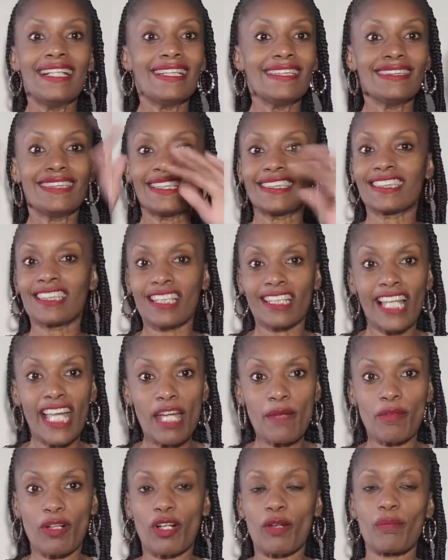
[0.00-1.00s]

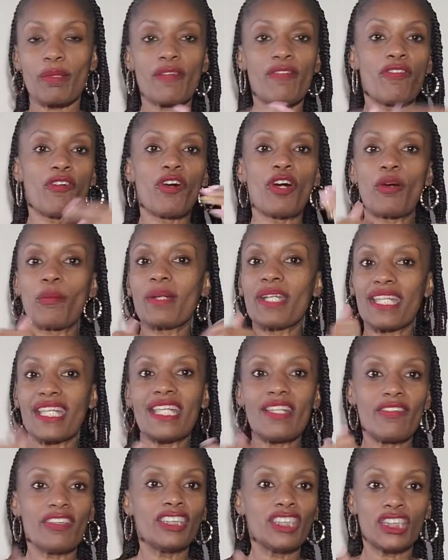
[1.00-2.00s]
Disclaimer, before we
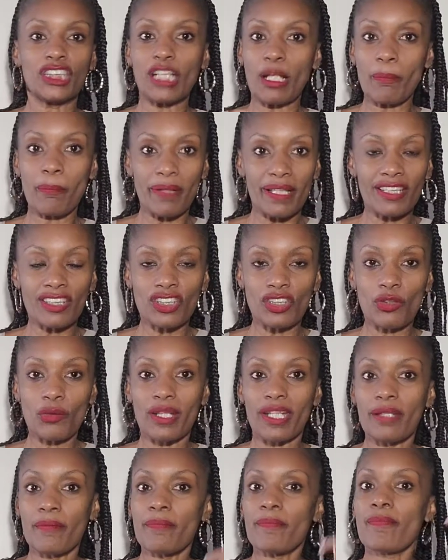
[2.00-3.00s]
even jump into
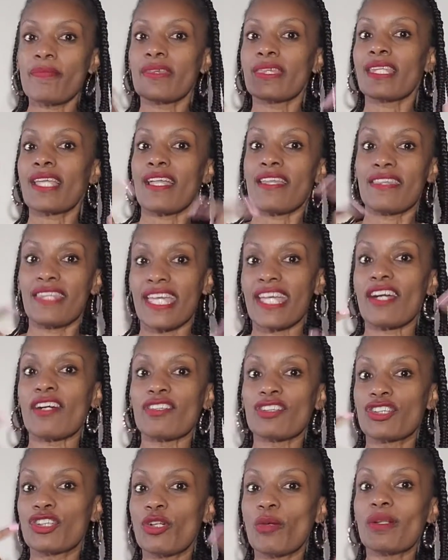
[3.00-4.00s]
it,
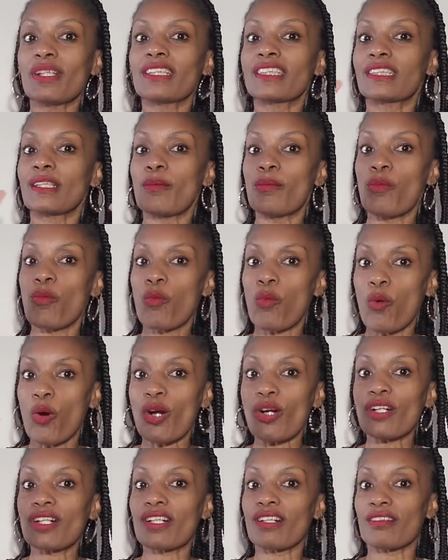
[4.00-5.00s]
they're doing some
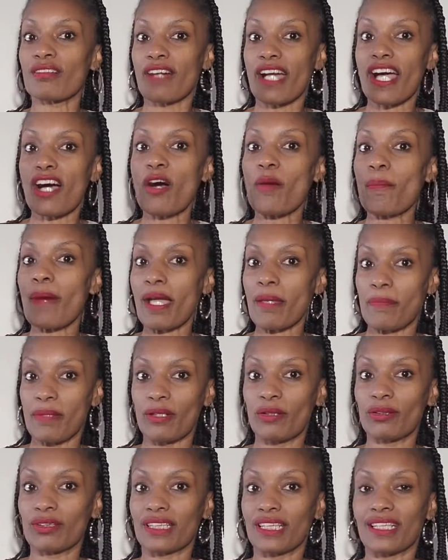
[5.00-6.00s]
work around my
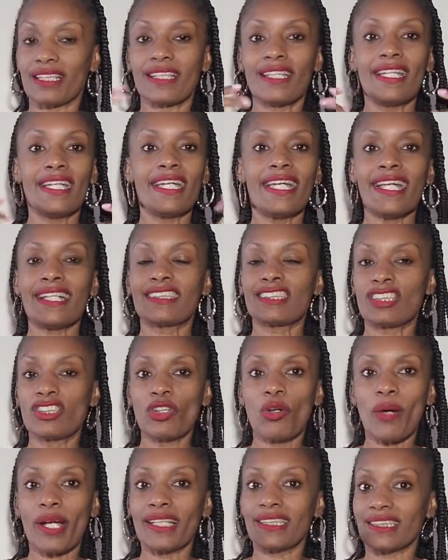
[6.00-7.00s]
building. It's
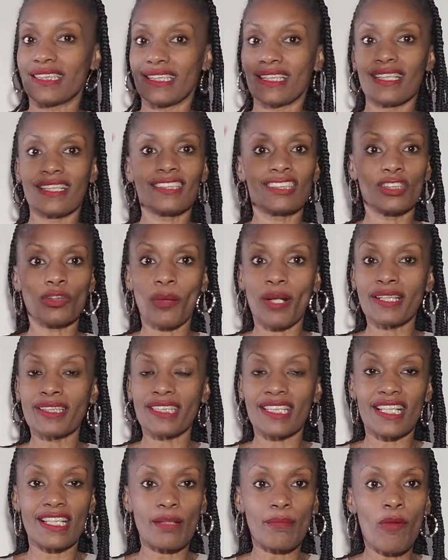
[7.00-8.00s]
noisy. It's
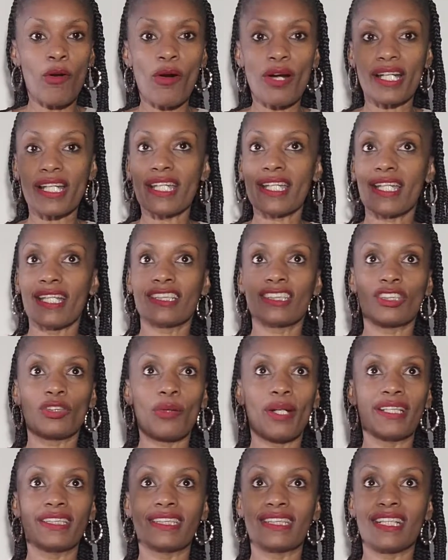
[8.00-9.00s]
noisy in the morning, it's
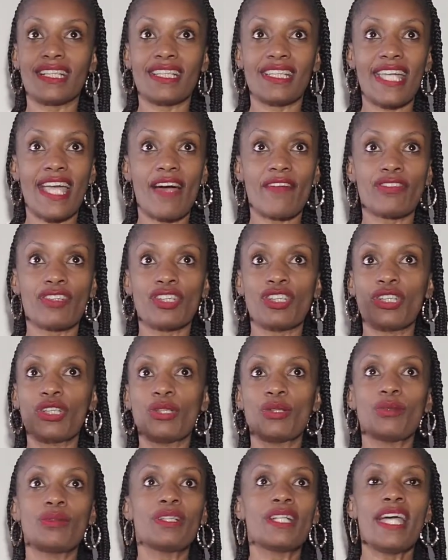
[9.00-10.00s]
noisy in the
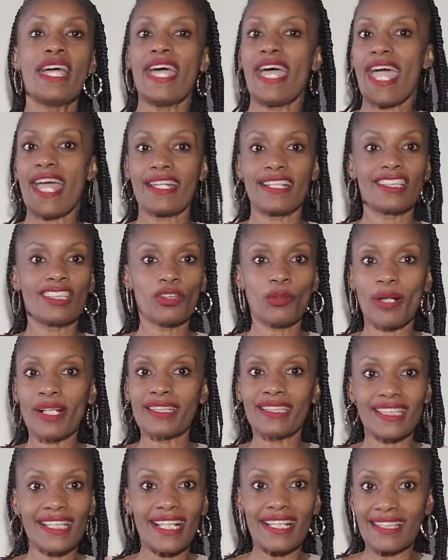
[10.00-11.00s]
afternoon, and it's
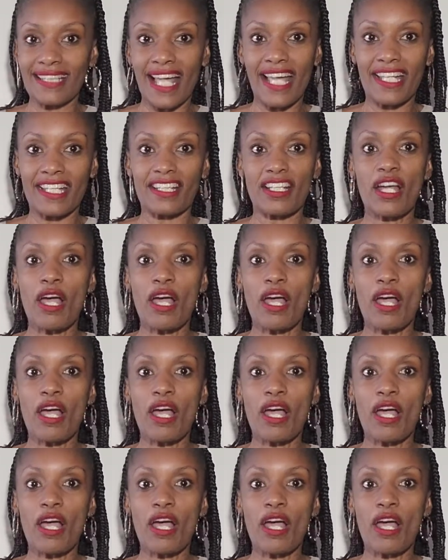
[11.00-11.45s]
noisy at night.